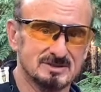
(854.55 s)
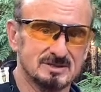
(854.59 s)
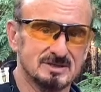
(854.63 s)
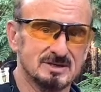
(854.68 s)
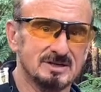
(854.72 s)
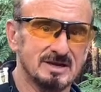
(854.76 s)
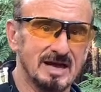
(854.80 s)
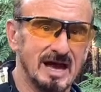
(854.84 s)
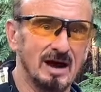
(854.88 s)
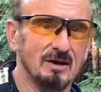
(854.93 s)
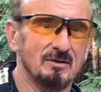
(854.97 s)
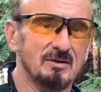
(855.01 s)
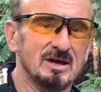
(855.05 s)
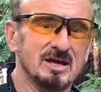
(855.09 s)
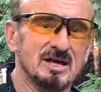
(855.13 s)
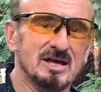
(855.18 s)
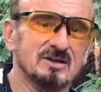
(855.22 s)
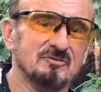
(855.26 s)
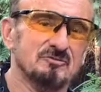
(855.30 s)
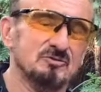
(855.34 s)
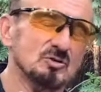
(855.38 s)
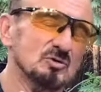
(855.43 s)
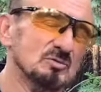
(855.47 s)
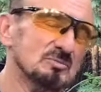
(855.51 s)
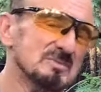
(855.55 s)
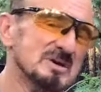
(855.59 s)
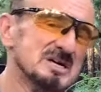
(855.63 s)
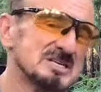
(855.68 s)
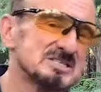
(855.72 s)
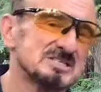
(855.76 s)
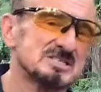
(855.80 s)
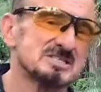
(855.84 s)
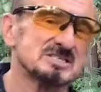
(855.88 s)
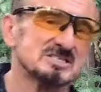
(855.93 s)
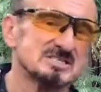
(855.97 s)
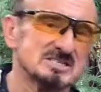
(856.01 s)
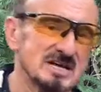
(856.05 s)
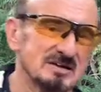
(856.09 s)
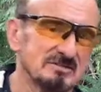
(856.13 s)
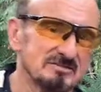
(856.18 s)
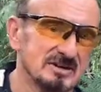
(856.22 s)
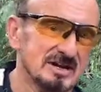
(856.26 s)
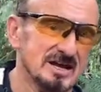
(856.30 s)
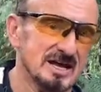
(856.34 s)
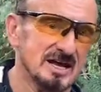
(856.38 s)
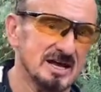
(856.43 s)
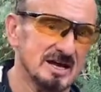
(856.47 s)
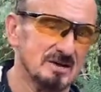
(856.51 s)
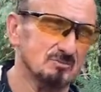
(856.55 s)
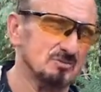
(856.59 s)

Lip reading: Now, if you miss the 7 a.m.,